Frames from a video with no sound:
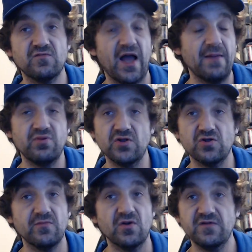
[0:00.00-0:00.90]
I'm pretty
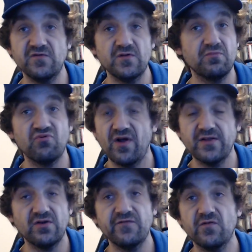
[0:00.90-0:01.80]
sure most of you probably
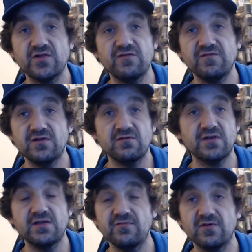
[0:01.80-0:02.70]
don't even watch the videos
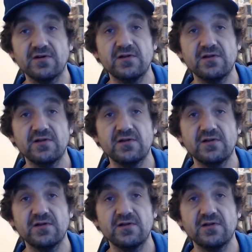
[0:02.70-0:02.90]
anymore.